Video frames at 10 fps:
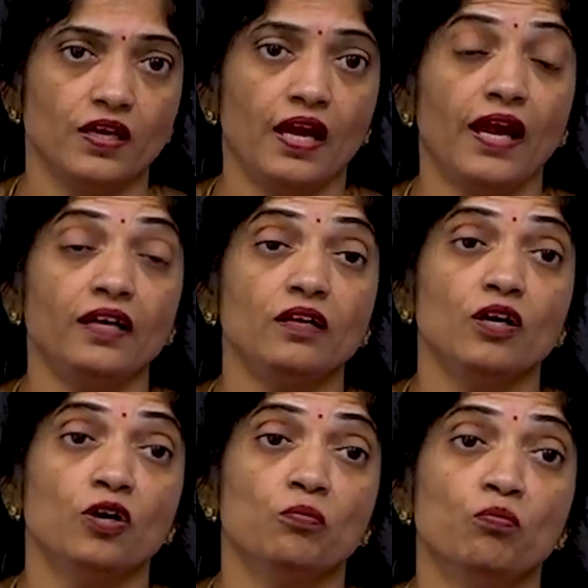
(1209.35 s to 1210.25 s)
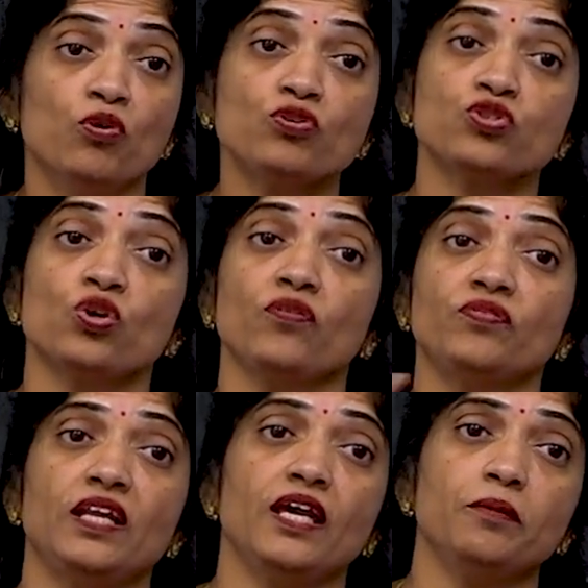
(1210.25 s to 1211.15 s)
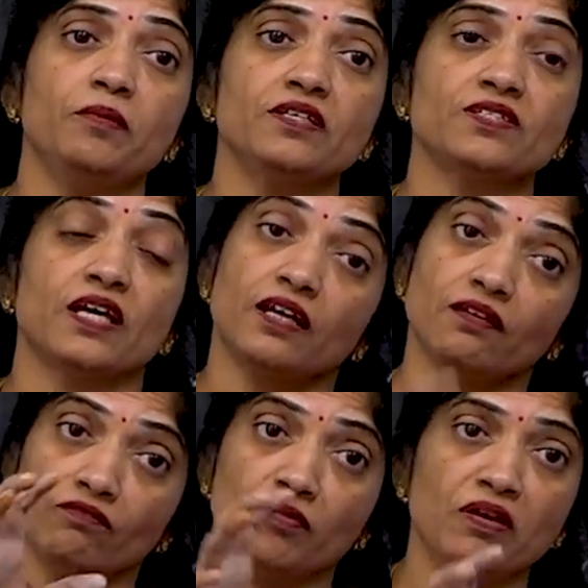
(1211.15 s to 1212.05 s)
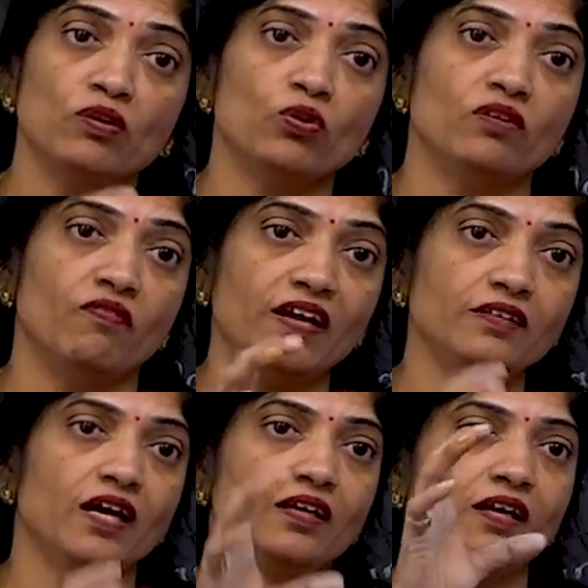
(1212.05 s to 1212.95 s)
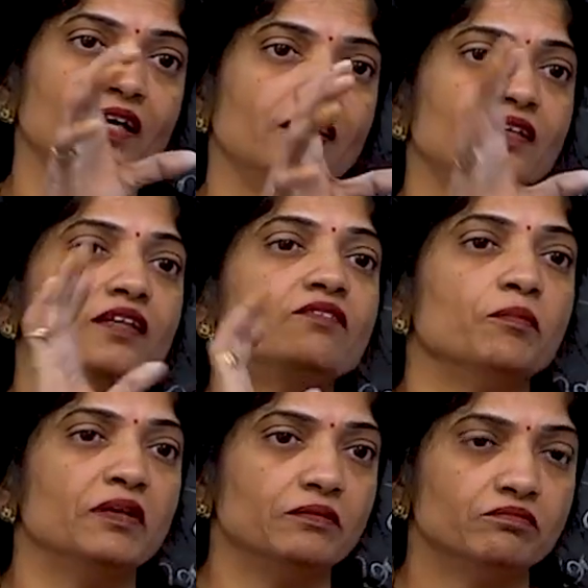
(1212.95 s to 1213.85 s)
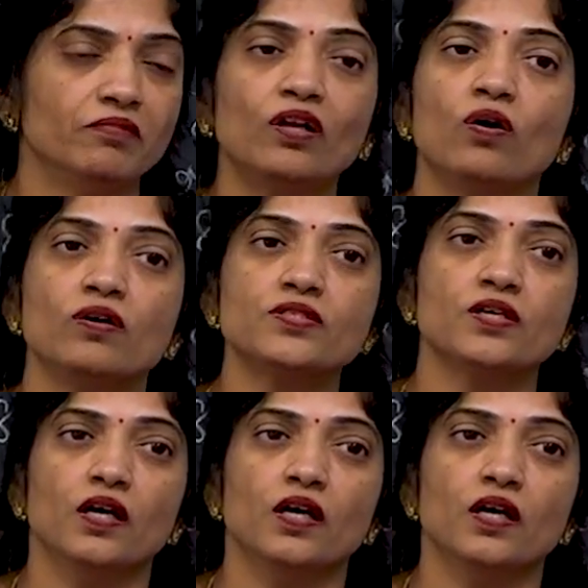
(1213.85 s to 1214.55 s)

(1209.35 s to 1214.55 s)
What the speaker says: And most of the laborers are women only. Why they are hiring women? Because